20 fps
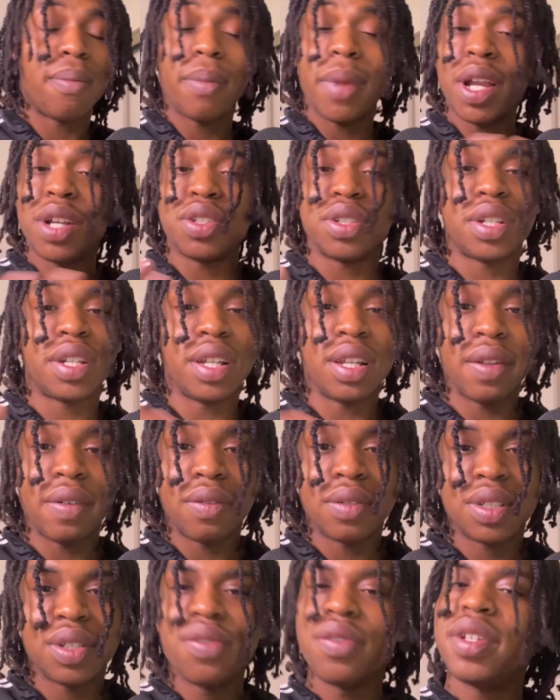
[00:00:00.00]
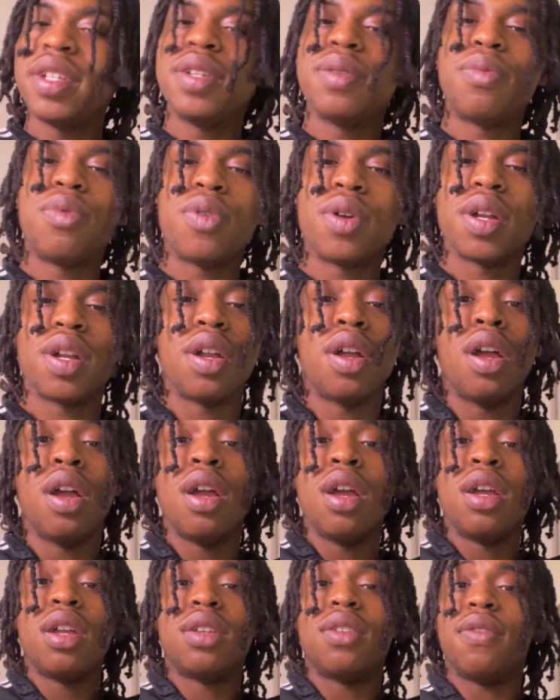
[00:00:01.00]
major key levels. It's really important
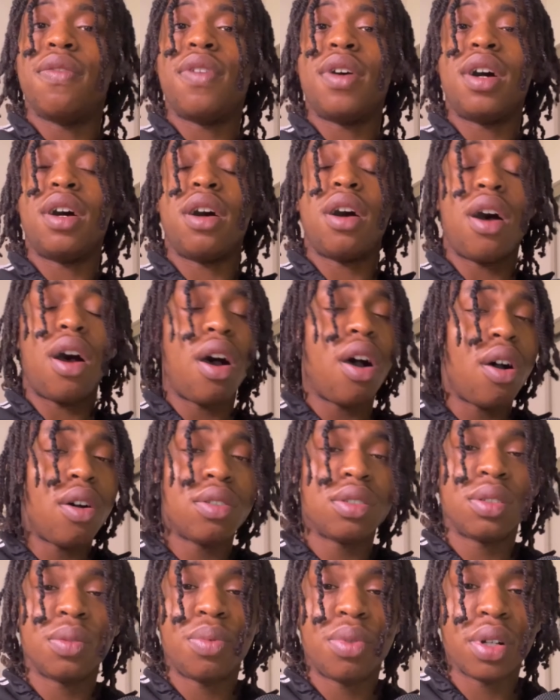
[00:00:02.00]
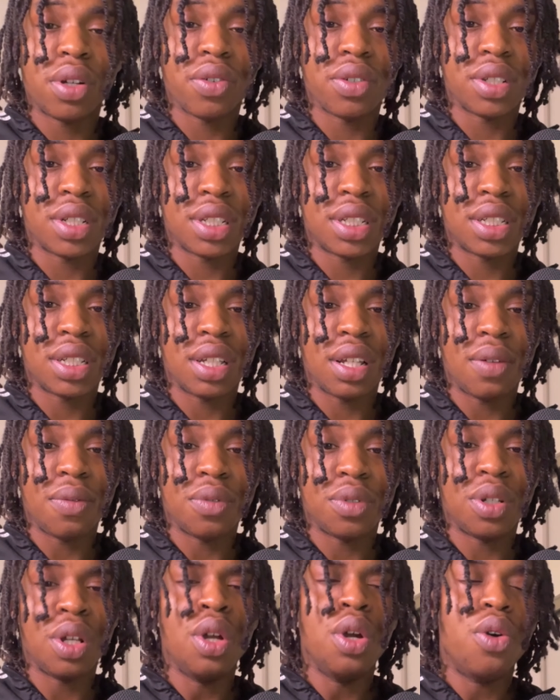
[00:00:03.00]
to find all support resistance
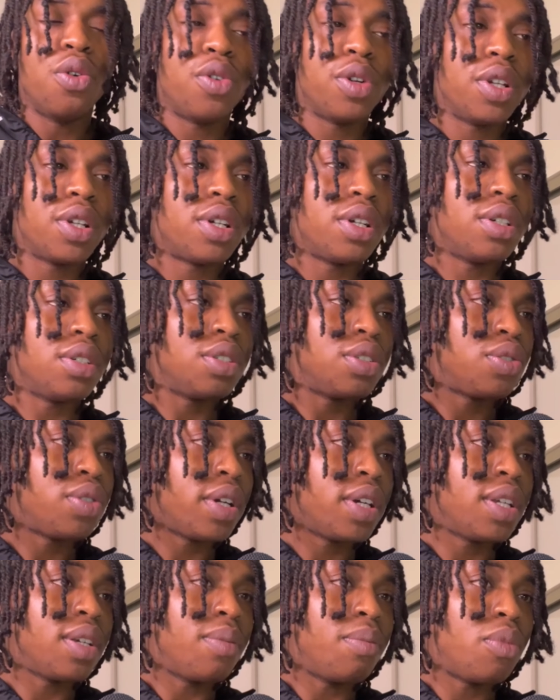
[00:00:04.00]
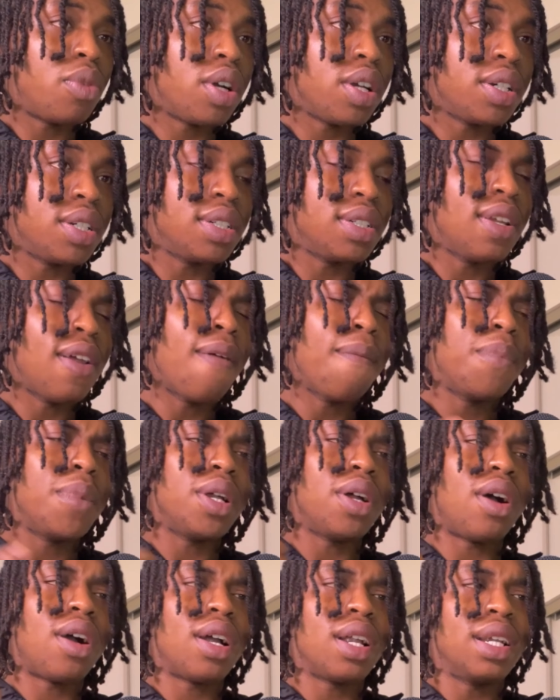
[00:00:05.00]
levels when it comes to trading the markets. Now,
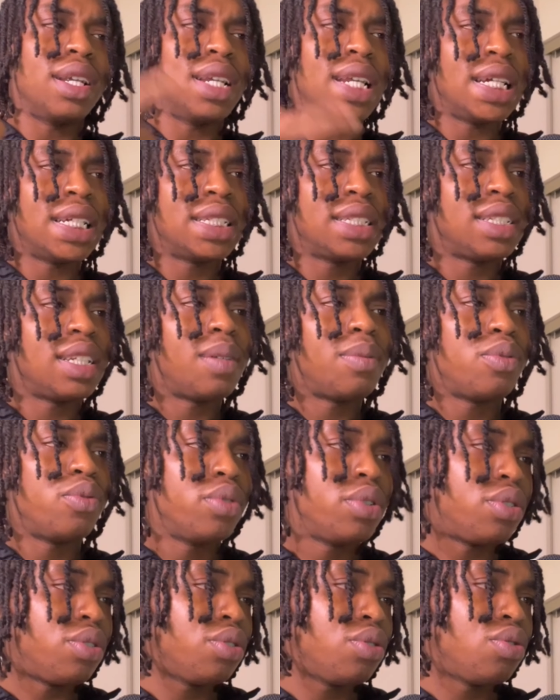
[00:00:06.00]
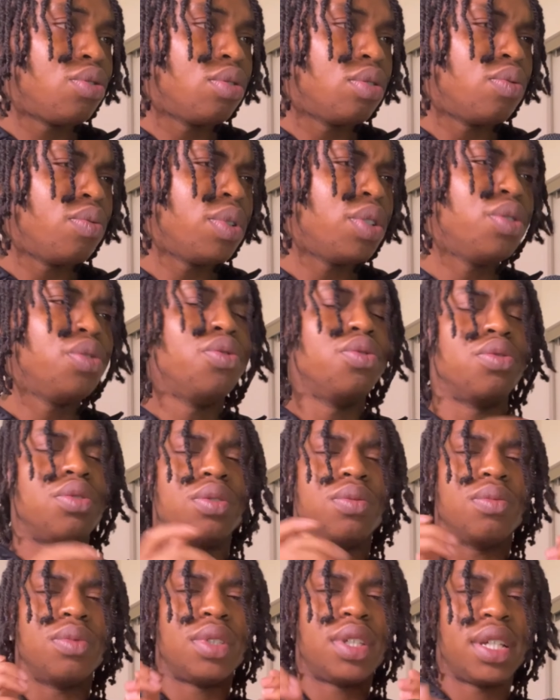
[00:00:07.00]
all right, next example we're gonna use, we're gonna use
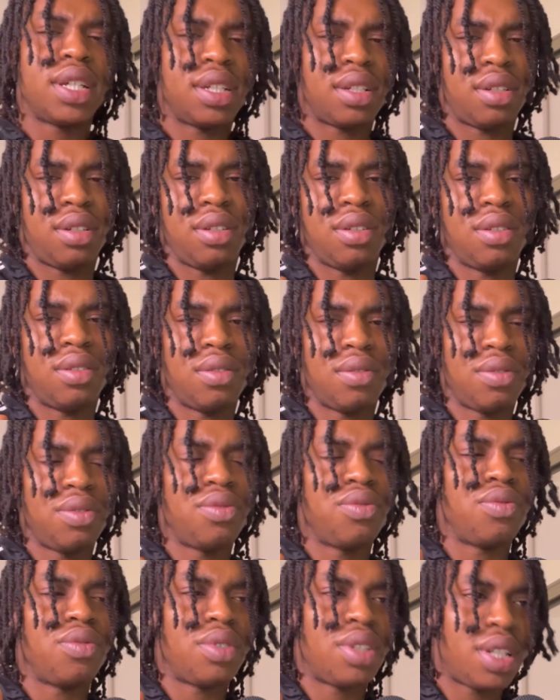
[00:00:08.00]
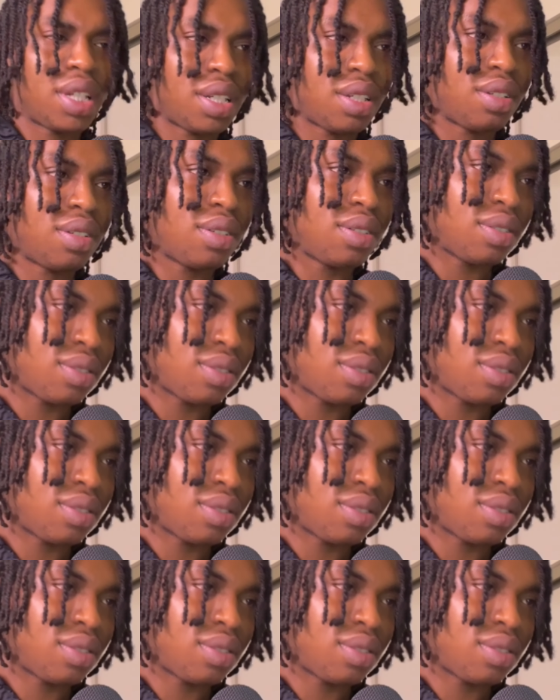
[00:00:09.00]
some Tesla. Tesla.